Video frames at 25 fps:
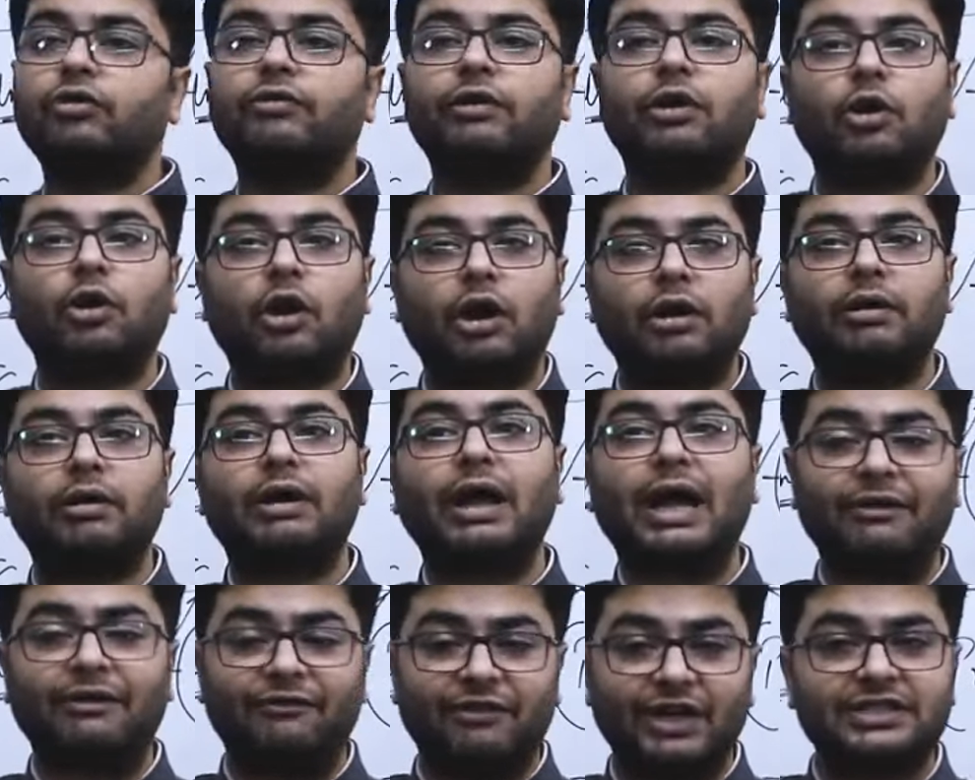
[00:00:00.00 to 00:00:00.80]
you will
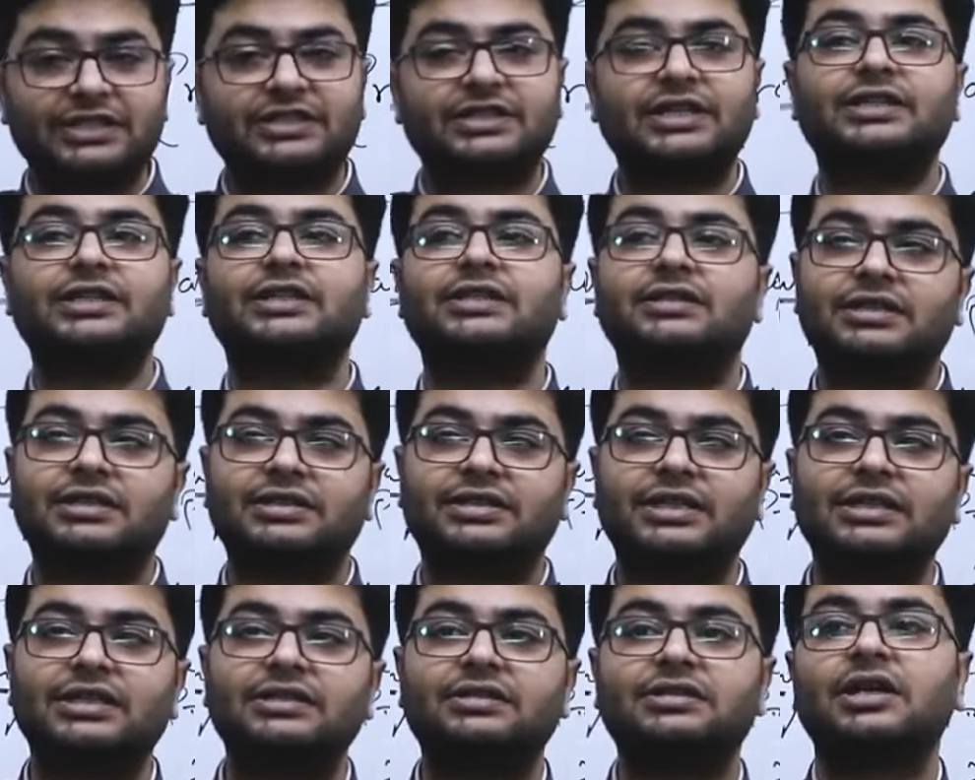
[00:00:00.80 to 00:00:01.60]
not, wastage in the
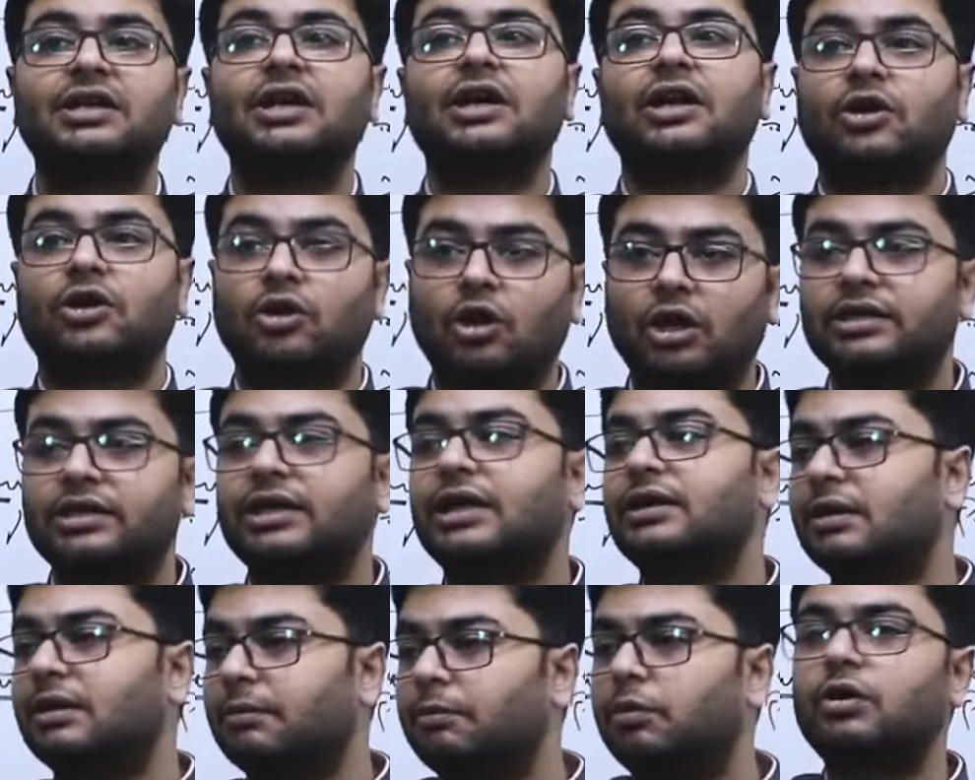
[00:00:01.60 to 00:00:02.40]
sense, not
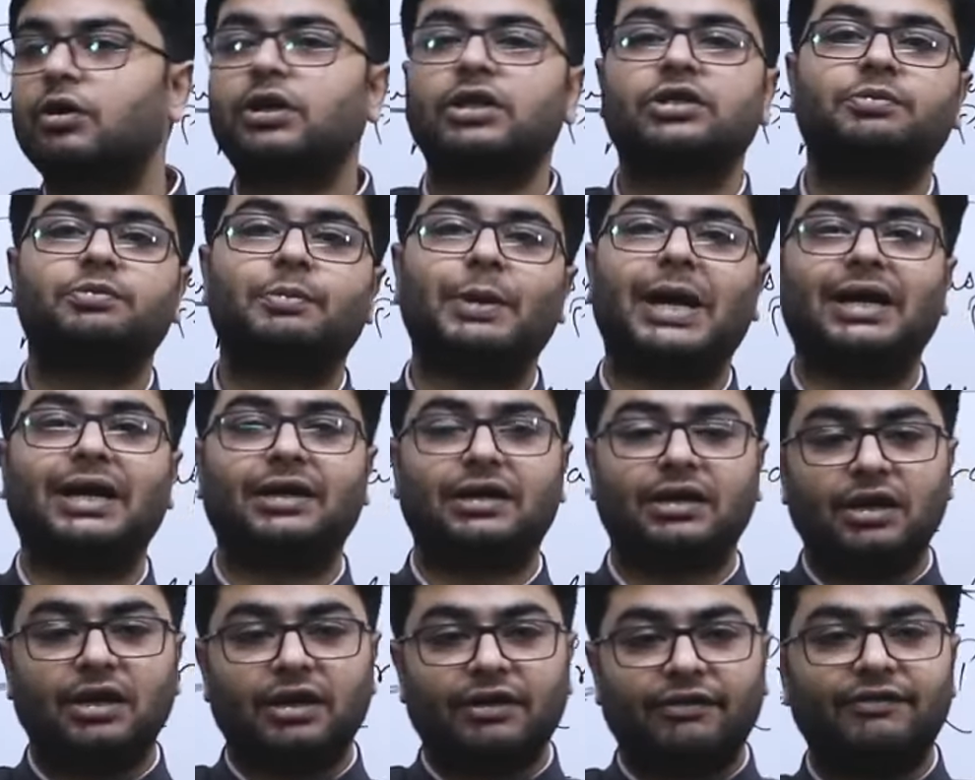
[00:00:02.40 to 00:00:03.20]
that the book is
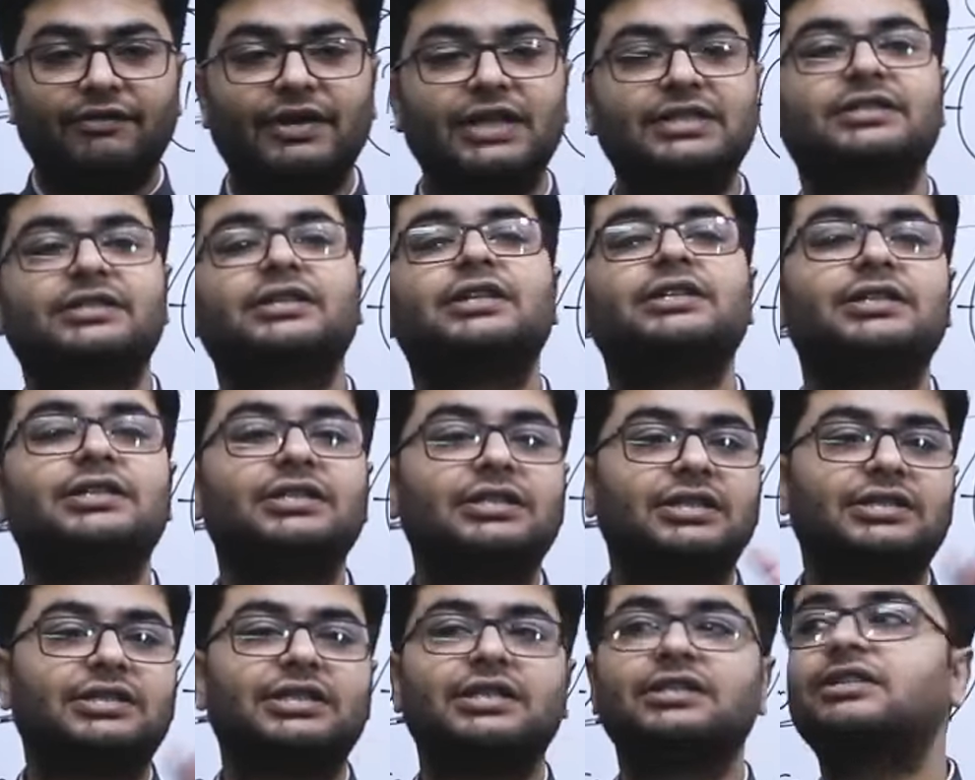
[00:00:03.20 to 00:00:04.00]
bad, wastage
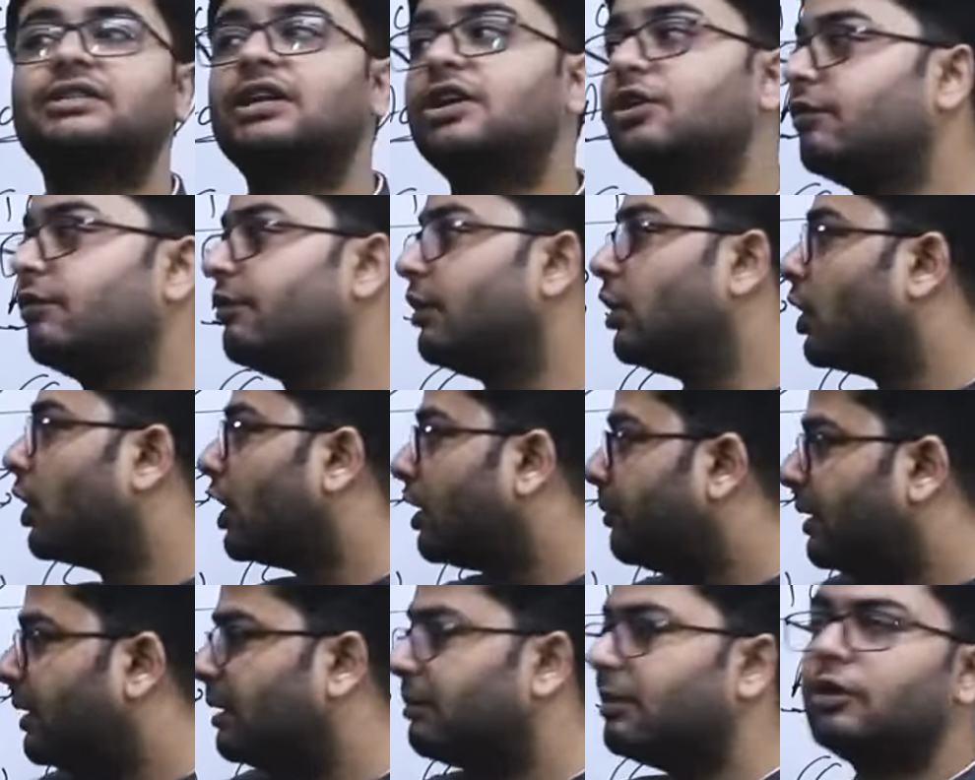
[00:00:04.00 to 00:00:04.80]
in the sense that you will
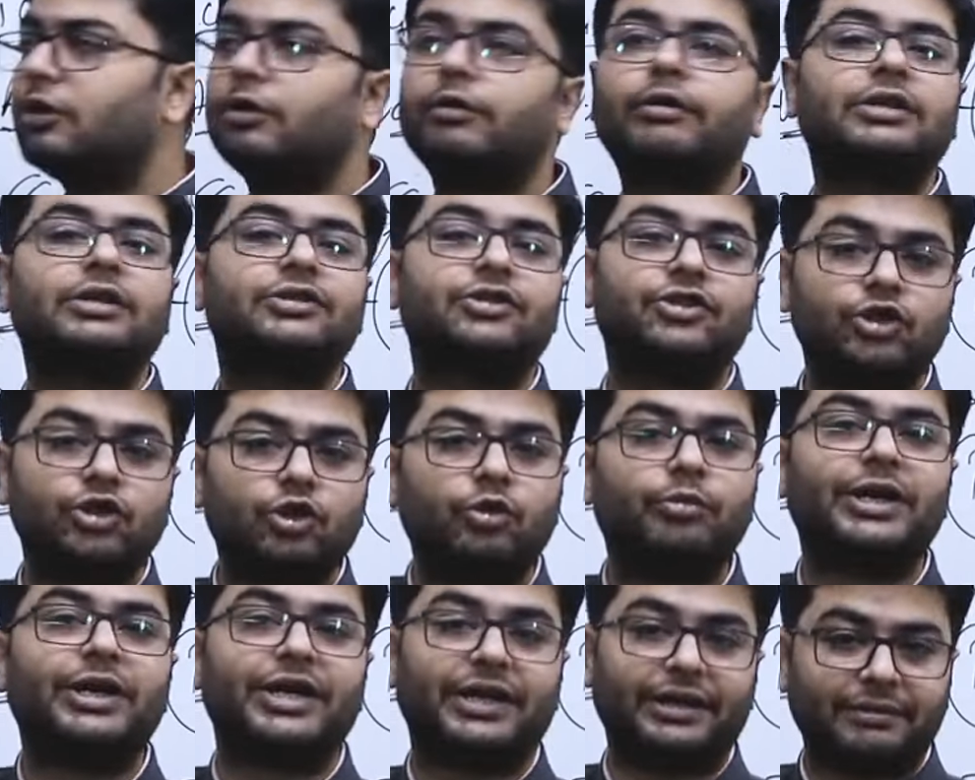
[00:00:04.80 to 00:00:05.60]
not be able to
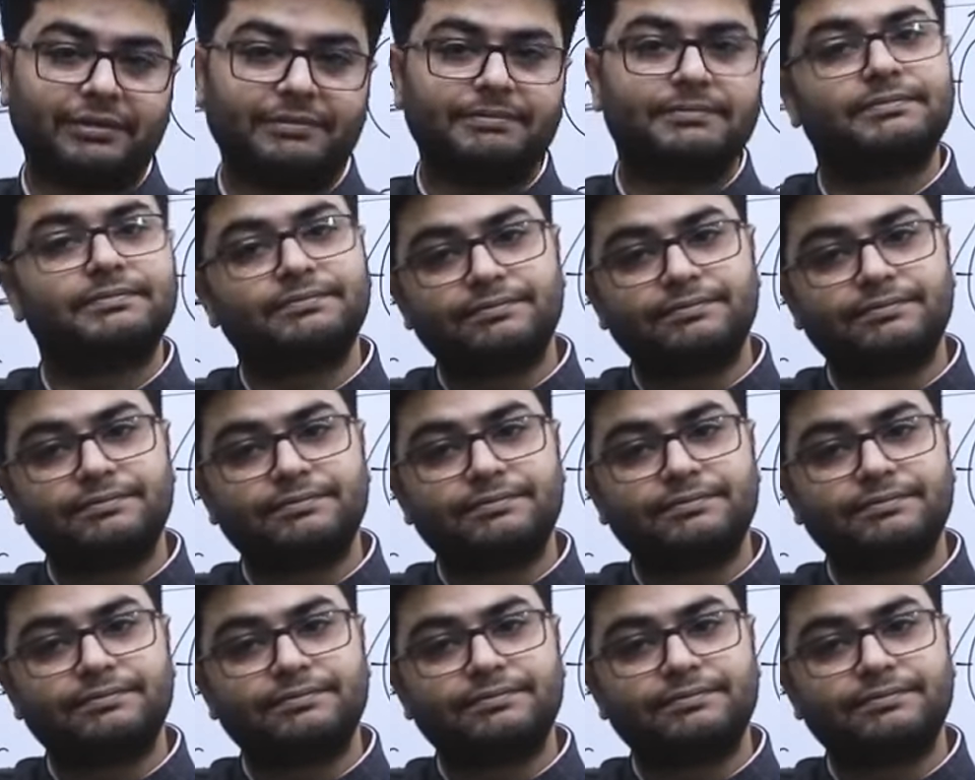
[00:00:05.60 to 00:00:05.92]
consume it,